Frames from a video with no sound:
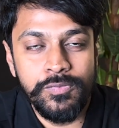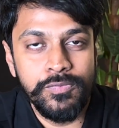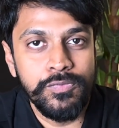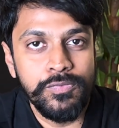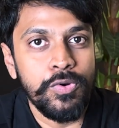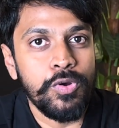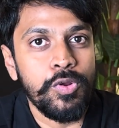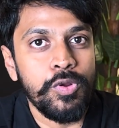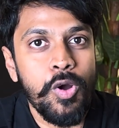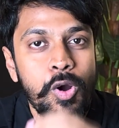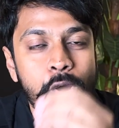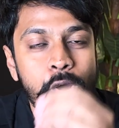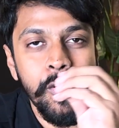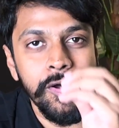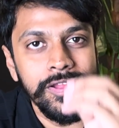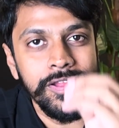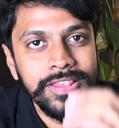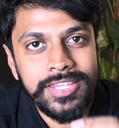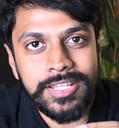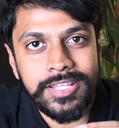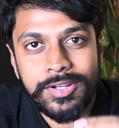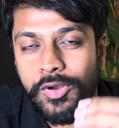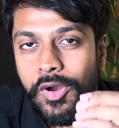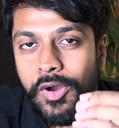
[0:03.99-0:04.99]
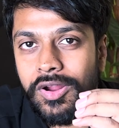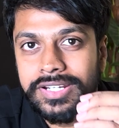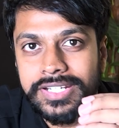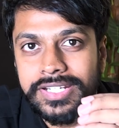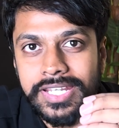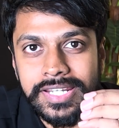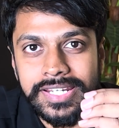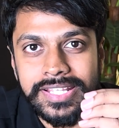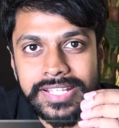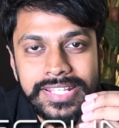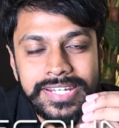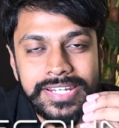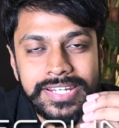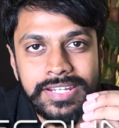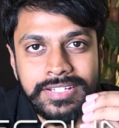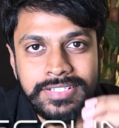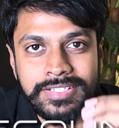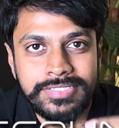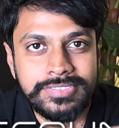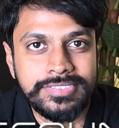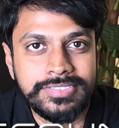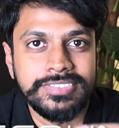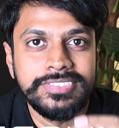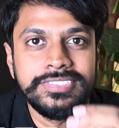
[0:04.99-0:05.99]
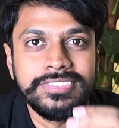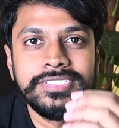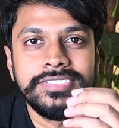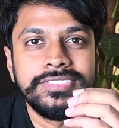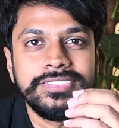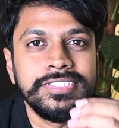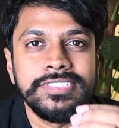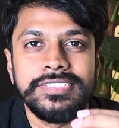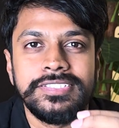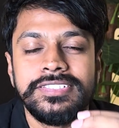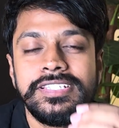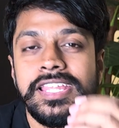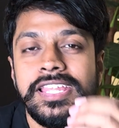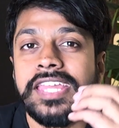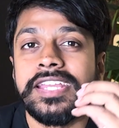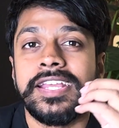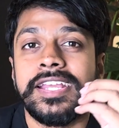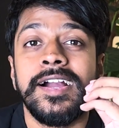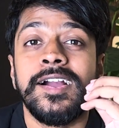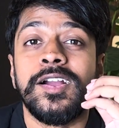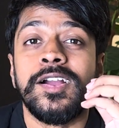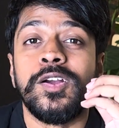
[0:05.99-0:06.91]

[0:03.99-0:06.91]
For all the content creators, this is like a